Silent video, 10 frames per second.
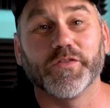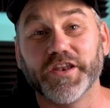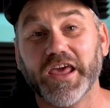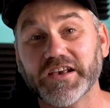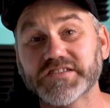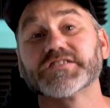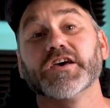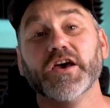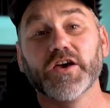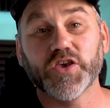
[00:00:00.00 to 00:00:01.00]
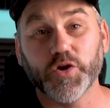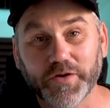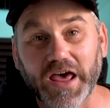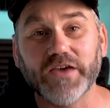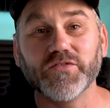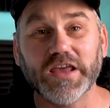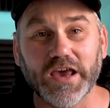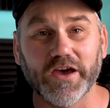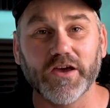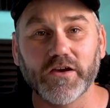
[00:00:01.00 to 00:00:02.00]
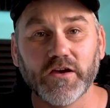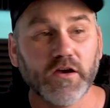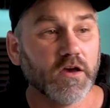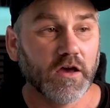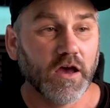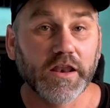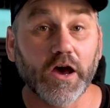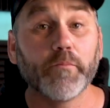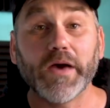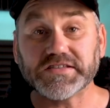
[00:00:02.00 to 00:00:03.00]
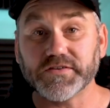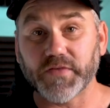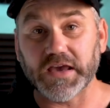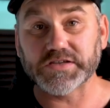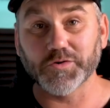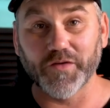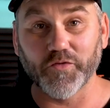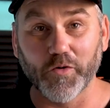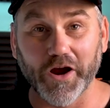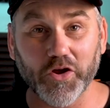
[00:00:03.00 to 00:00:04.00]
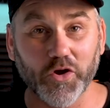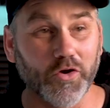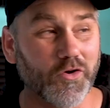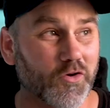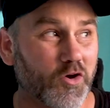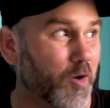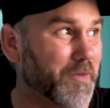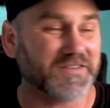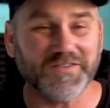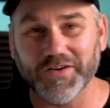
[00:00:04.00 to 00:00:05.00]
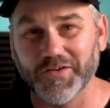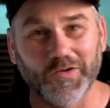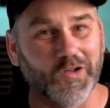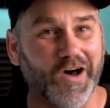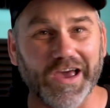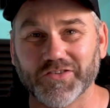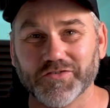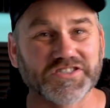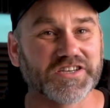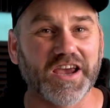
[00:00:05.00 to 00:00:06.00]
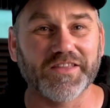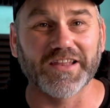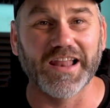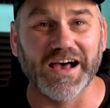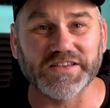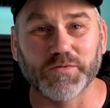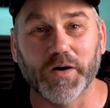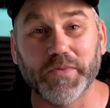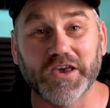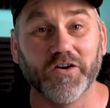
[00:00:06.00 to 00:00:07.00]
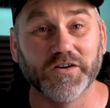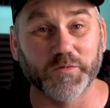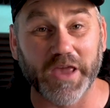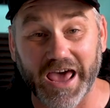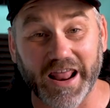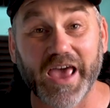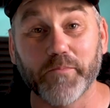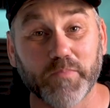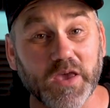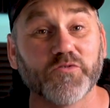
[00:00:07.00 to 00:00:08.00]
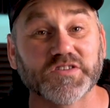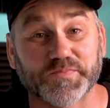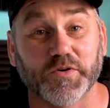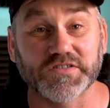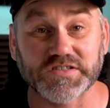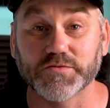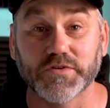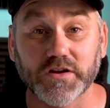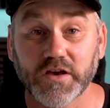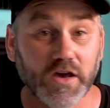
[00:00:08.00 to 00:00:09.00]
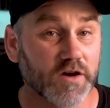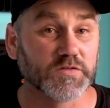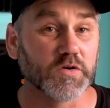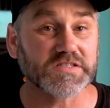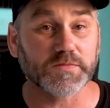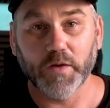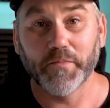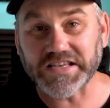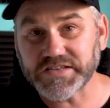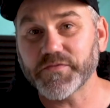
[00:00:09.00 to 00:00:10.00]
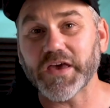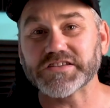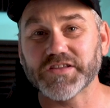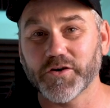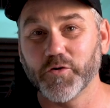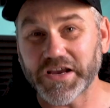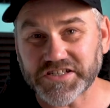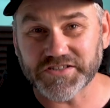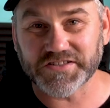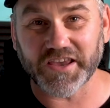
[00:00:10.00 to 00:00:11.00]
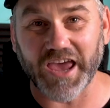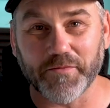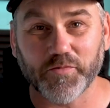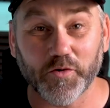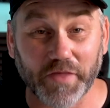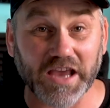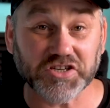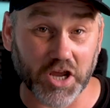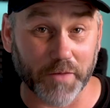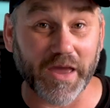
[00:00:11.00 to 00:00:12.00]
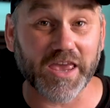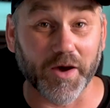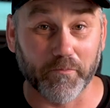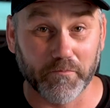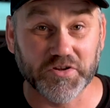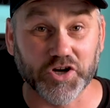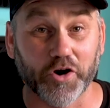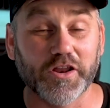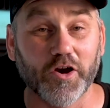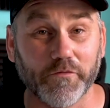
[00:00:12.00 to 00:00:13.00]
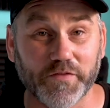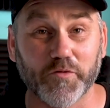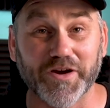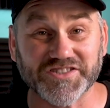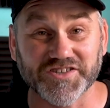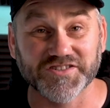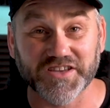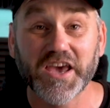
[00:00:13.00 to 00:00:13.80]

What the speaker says: the next Q&A video. Now, a massive thanks to everyone who commented or liked or shared the last one because we had a big response to it. It was awesome. Massive thanks to the questions that came through. They're actually going to make up majority of the questions